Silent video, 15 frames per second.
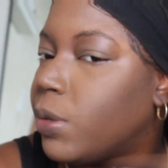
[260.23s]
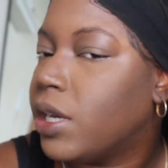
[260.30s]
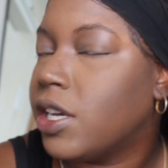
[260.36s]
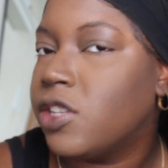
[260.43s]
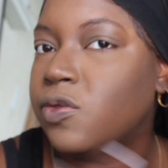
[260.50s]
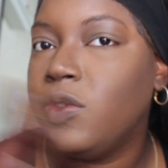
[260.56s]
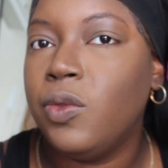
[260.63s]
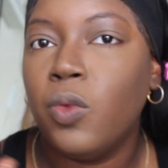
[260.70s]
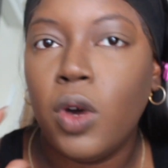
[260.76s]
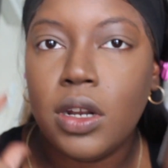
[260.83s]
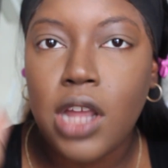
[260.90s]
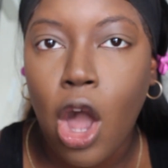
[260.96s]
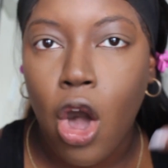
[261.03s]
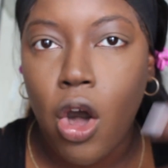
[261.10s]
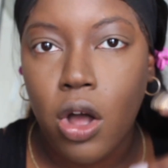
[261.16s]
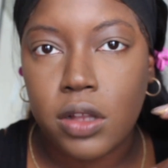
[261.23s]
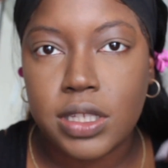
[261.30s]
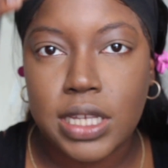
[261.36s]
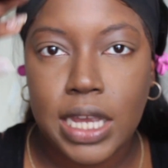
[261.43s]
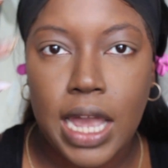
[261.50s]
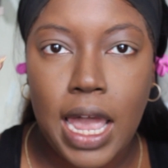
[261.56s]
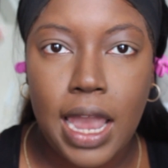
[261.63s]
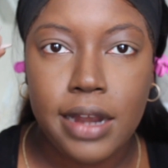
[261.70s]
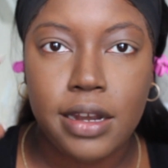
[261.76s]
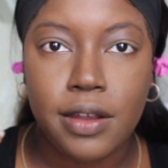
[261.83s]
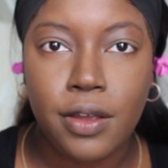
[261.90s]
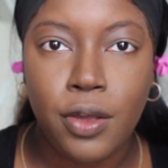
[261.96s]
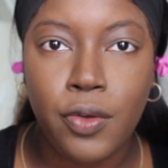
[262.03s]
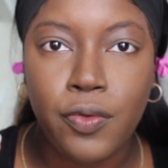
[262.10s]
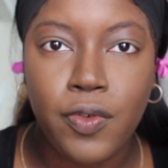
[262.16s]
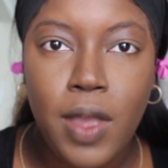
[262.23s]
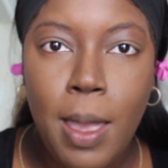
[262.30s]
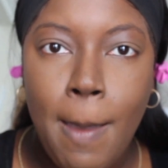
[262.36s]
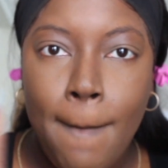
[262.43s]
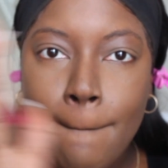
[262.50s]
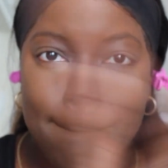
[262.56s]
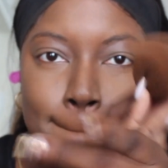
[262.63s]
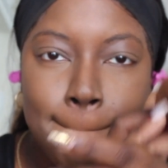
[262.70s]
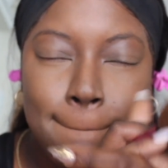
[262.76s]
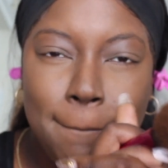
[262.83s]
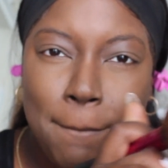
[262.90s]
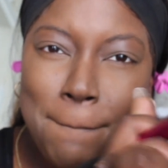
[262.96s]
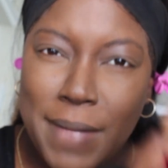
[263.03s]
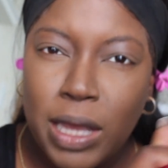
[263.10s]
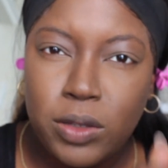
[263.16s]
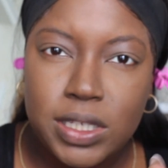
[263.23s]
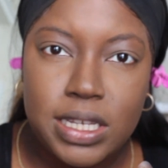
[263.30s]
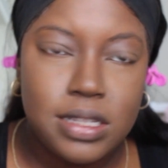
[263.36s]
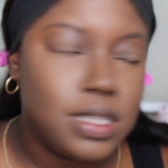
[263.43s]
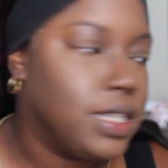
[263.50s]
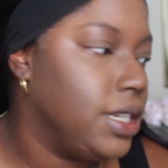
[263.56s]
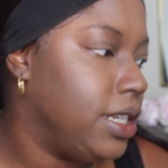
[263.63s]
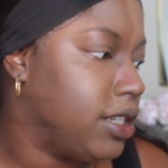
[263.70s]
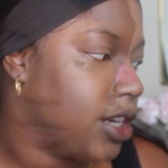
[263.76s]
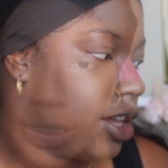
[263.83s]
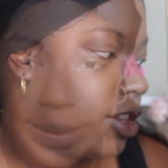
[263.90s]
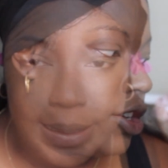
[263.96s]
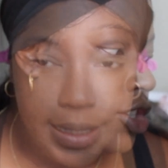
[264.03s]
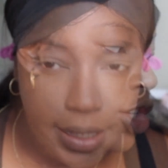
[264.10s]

because we want it all to kind of melt into each other.